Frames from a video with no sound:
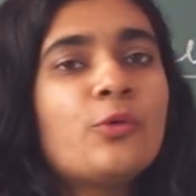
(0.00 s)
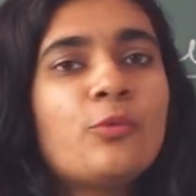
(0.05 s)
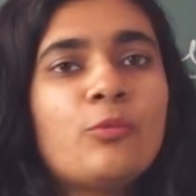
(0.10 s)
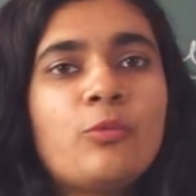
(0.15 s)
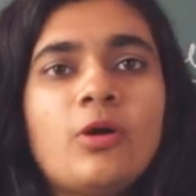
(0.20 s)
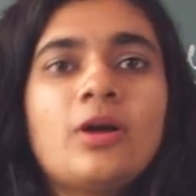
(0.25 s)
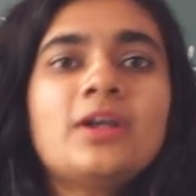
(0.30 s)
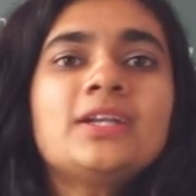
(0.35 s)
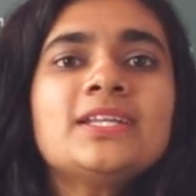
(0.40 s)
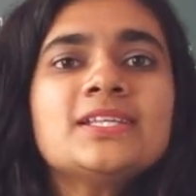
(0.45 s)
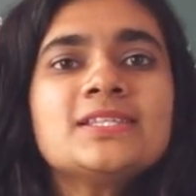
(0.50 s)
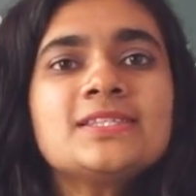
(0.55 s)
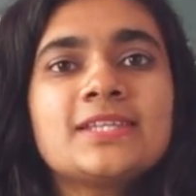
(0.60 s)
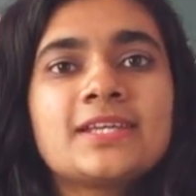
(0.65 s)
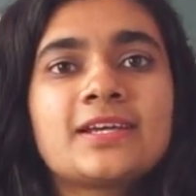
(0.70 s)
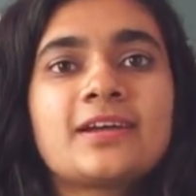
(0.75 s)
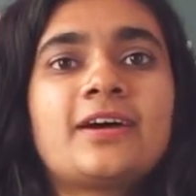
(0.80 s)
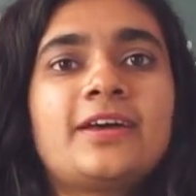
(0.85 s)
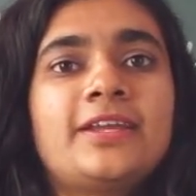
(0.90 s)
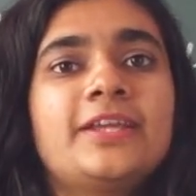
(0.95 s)
What is
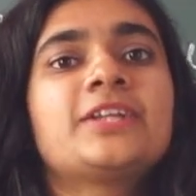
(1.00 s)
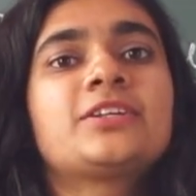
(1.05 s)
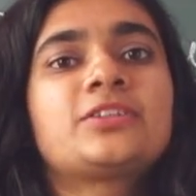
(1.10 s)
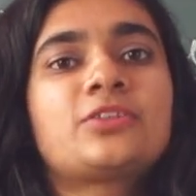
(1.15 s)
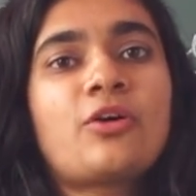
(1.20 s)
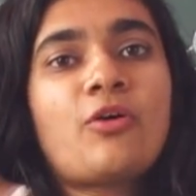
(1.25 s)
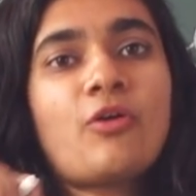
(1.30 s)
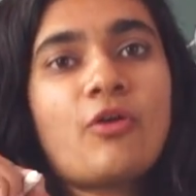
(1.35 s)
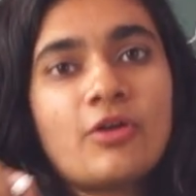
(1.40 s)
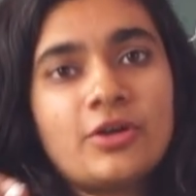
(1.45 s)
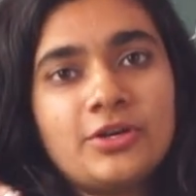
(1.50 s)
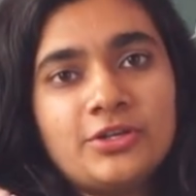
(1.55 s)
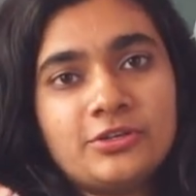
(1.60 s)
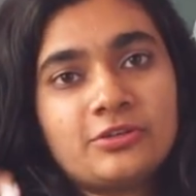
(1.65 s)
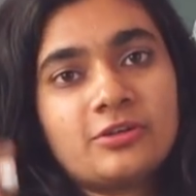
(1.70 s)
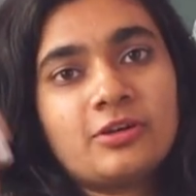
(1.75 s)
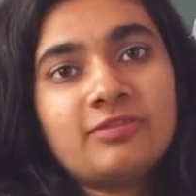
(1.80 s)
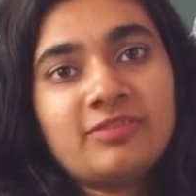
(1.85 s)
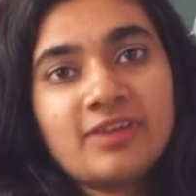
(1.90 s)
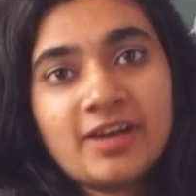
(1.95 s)
the correct
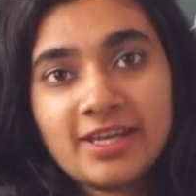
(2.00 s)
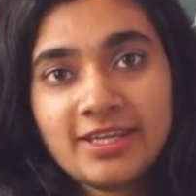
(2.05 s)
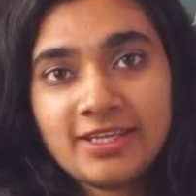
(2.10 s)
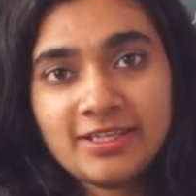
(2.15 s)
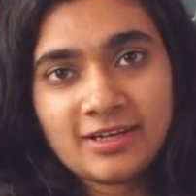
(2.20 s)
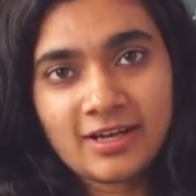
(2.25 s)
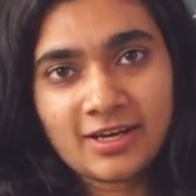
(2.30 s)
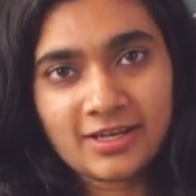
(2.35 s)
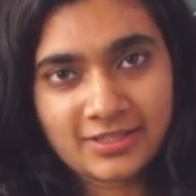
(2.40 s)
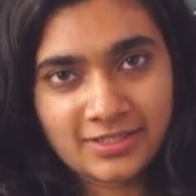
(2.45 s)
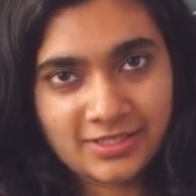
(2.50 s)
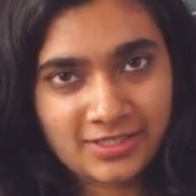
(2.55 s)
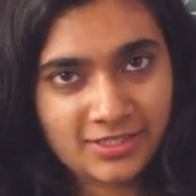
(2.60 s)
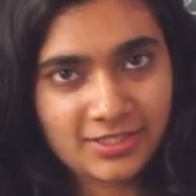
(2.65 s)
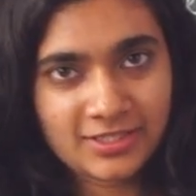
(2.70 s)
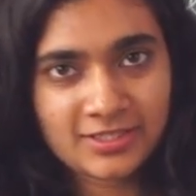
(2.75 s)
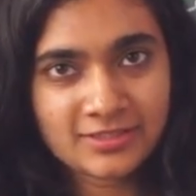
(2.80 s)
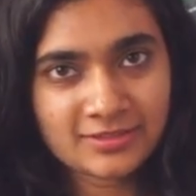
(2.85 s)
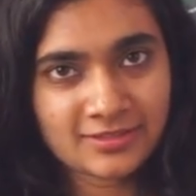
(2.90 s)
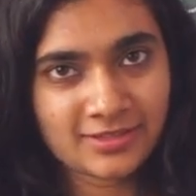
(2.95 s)
order of
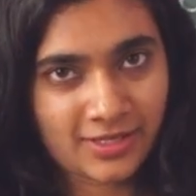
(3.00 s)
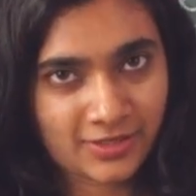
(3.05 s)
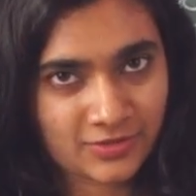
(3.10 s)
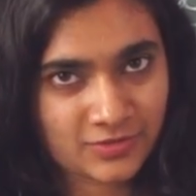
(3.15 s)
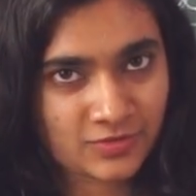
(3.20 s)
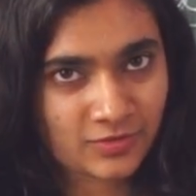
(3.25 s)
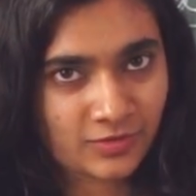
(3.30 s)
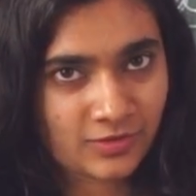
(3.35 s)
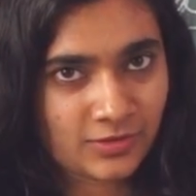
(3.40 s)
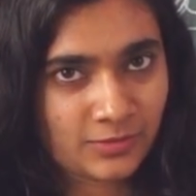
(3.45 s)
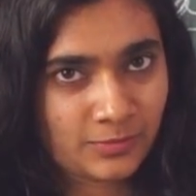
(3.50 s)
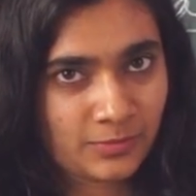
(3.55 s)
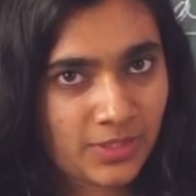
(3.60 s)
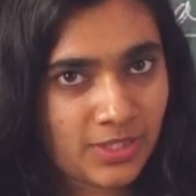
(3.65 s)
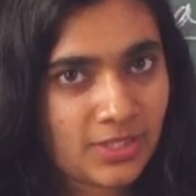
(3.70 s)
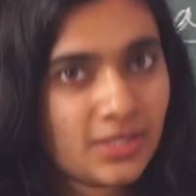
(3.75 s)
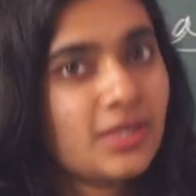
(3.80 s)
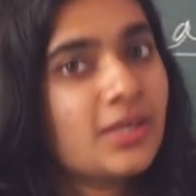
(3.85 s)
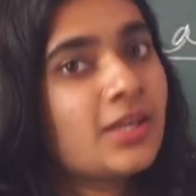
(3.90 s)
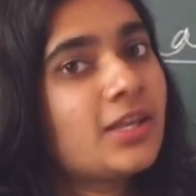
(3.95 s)
hierarchy in
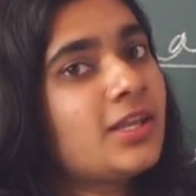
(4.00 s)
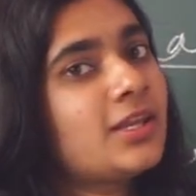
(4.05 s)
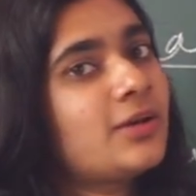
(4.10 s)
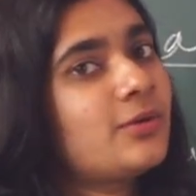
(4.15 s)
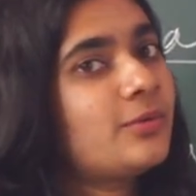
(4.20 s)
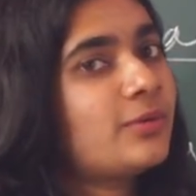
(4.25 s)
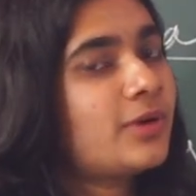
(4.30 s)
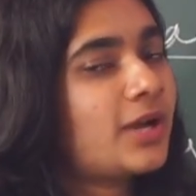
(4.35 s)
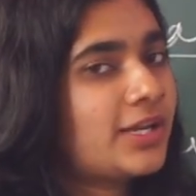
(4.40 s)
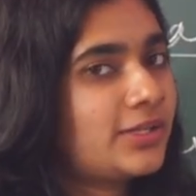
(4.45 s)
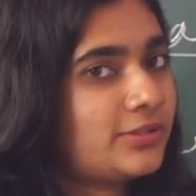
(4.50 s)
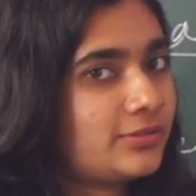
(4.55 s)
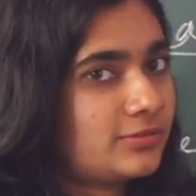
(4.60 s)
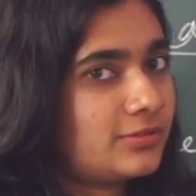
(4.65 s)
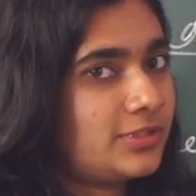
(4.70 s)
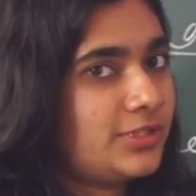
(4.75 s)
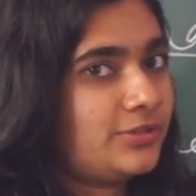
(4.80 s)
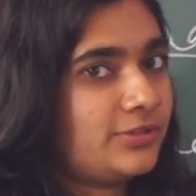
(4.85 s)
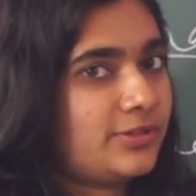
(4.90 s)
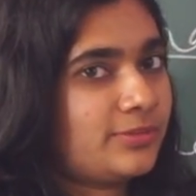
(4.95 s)
taxonomy? Now I
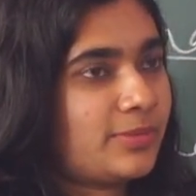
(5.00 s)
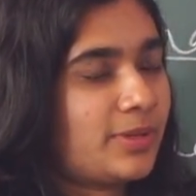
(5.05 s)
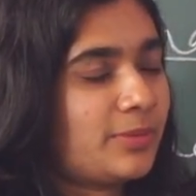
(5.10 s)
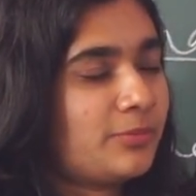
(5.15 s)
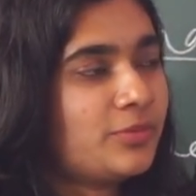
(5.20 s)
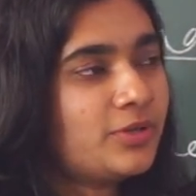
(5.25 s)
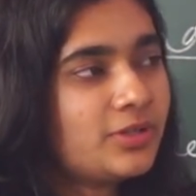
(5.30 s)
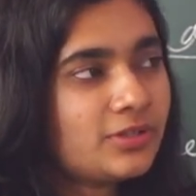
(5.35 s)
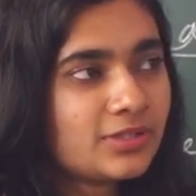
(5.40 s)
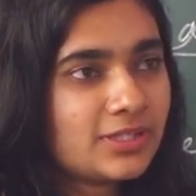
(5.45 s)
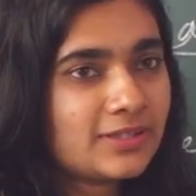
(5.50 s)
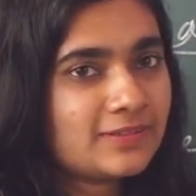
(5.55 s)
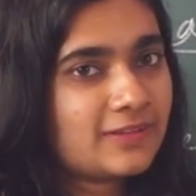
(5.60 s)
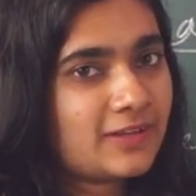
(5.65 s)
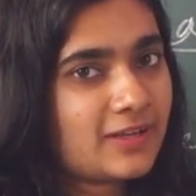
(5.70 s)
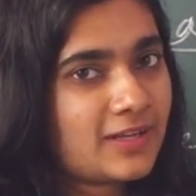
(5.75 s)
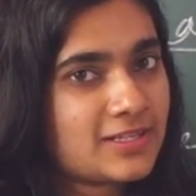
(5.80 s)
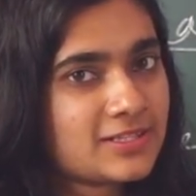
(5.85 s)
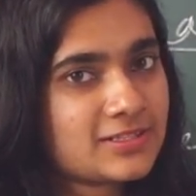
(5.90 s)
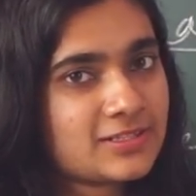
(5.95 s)
told you, remember in
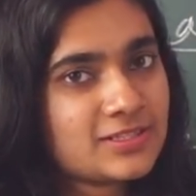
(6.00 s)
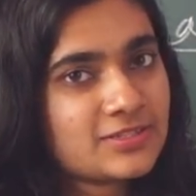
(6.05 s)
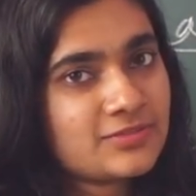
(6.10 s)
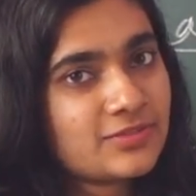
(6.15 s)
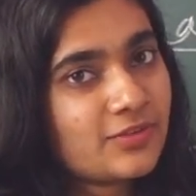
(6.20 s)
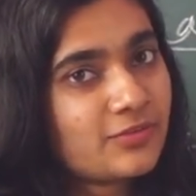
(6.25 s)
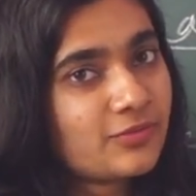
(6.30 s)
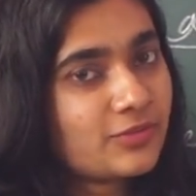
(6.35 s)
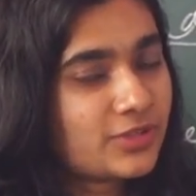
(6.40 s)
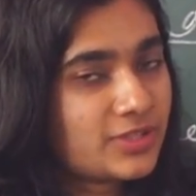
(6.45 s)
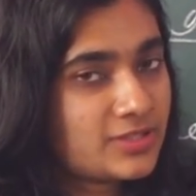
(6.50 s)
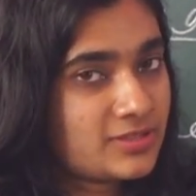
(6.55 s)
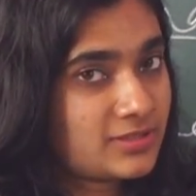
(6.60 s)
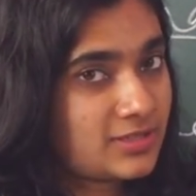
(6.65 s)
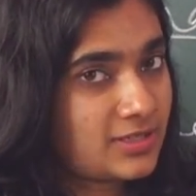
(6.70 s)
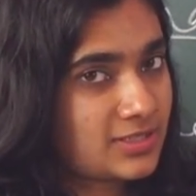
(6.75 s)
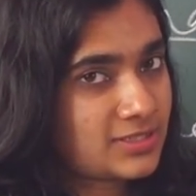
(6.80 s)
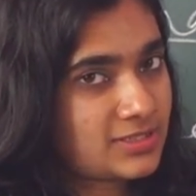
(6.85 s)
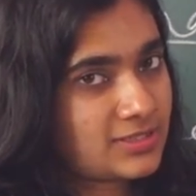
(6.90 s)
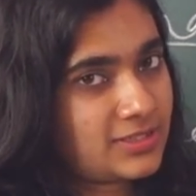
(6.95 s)
the last class we
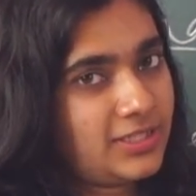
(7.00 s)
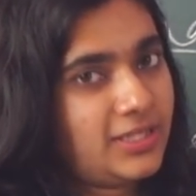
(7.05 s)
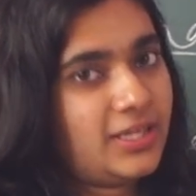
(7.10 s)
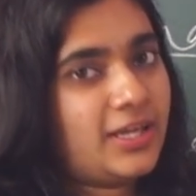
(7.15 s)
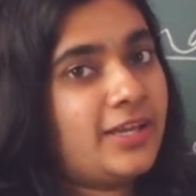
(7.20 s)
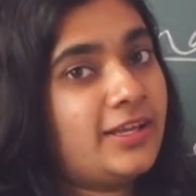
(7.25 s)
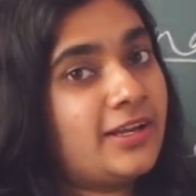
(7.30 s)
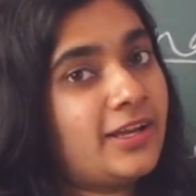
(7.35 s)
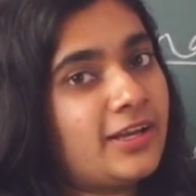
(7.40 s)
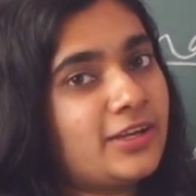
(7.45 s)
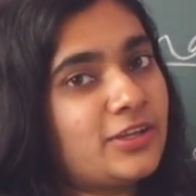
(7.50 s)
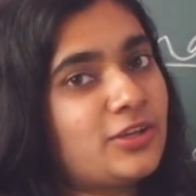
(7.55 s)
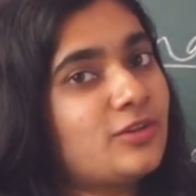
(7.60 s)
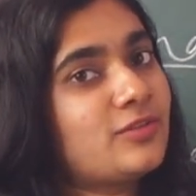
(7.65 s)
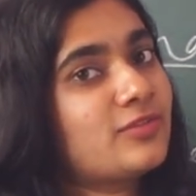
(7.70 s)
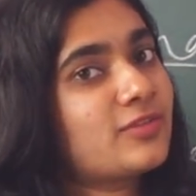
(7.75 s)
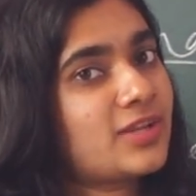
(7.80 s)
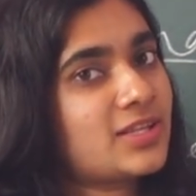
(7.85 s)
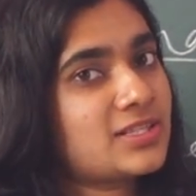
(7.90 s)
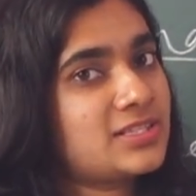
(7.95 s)
discussed the hierarchy
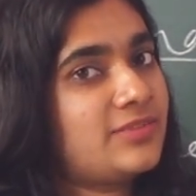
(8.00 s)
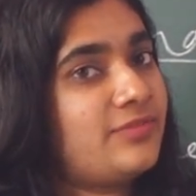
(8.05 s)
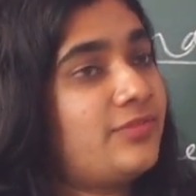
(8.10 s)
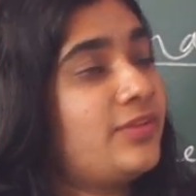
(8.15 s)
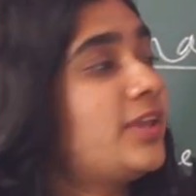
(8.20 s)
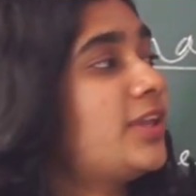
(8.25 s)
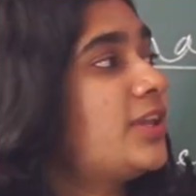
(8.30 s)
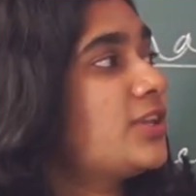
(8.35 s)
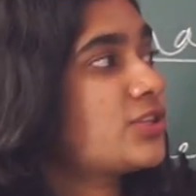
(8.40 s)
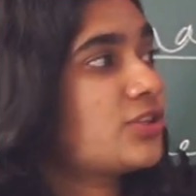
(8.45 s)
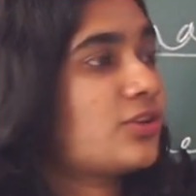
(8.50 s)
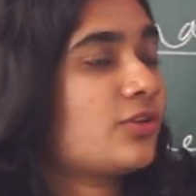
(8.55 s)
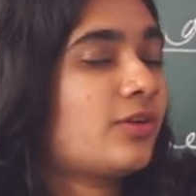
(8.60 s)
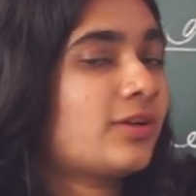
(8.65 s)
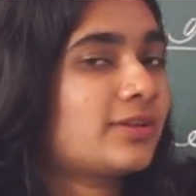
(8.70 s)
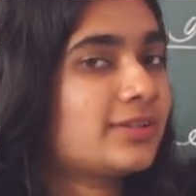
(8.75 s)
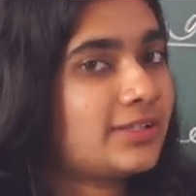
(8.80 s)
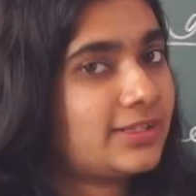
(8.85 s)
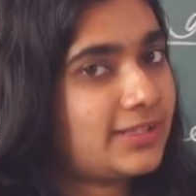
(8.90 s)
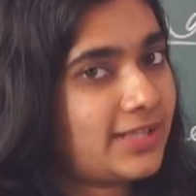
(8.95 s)
of classification
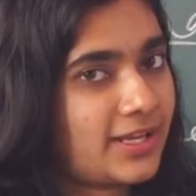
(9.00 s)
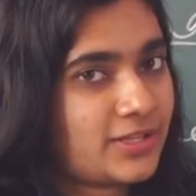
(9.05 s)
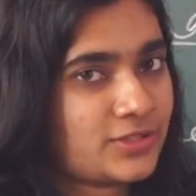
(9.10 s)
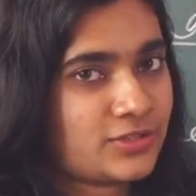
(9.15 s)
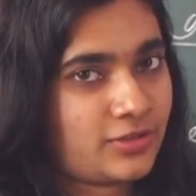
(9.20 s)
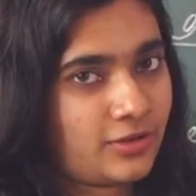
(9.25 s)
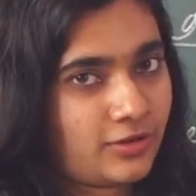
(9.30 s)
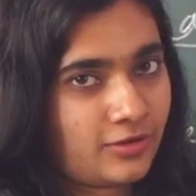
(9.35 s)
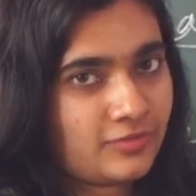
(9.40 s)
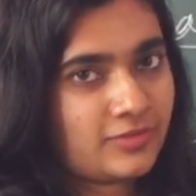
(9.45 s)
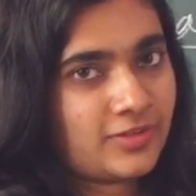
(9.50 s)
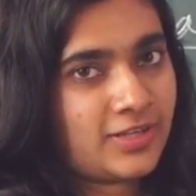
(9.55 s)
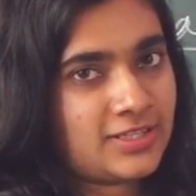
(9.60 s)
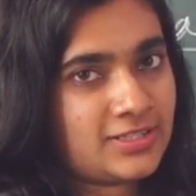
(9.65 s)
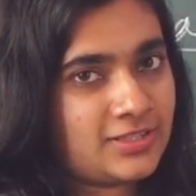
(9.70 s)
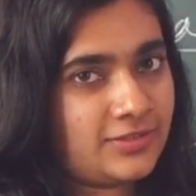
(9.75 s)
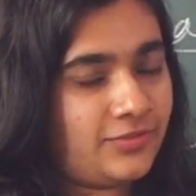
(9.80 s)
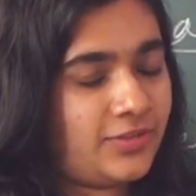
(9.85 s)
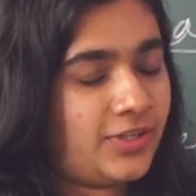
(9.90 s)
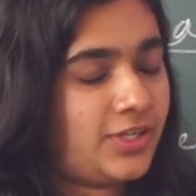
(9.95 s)
or the taxa of
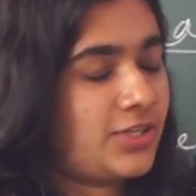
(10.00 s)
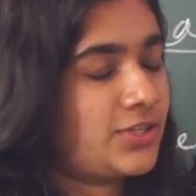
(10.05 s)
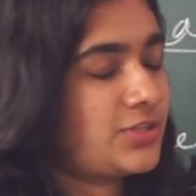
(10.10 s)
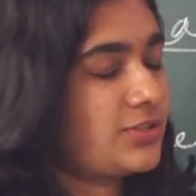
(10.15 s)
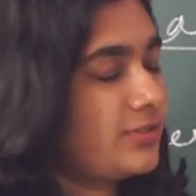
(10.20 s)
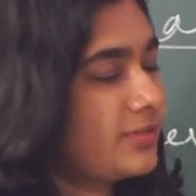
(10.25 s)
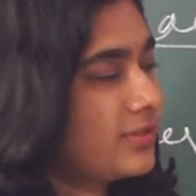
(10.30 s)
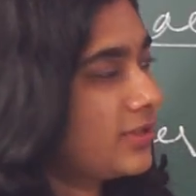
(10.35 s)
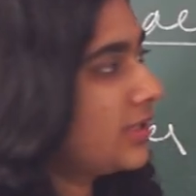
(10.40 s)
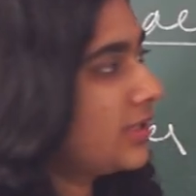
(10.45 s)
classification.